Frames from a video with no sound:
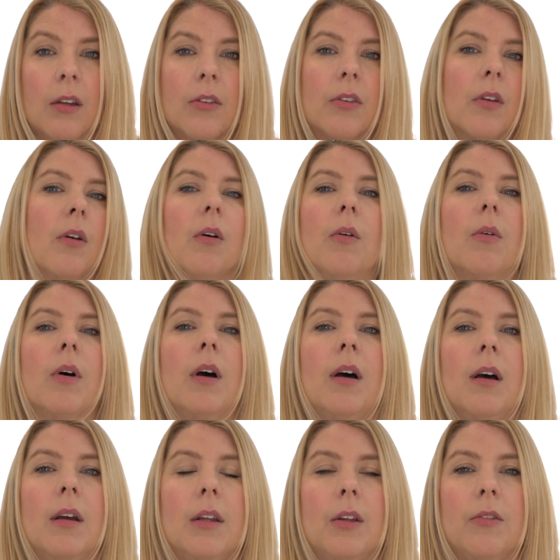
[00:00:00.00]

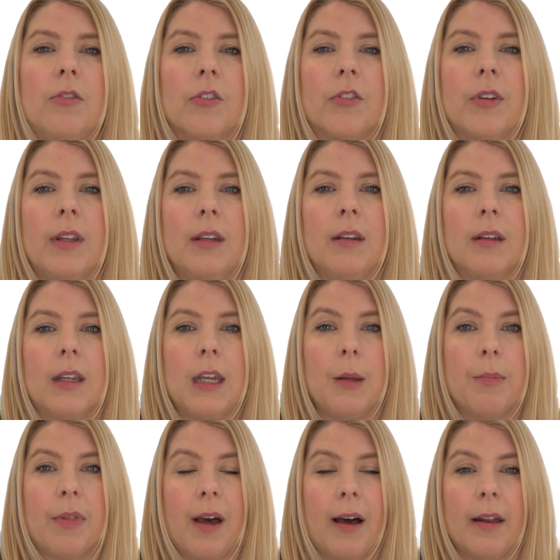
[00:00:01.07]
So you just need to
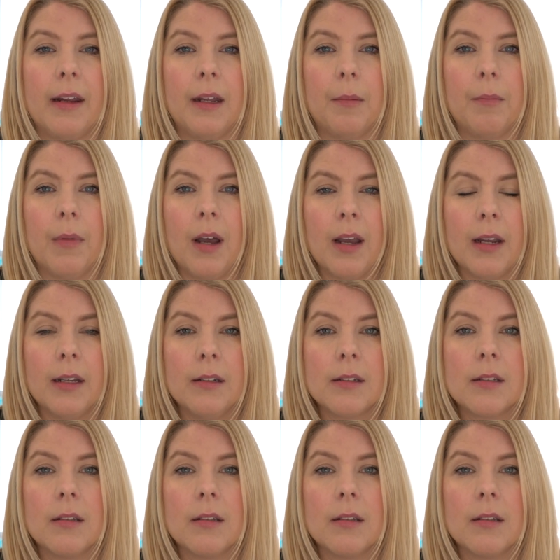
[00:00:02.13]
keep that in mind.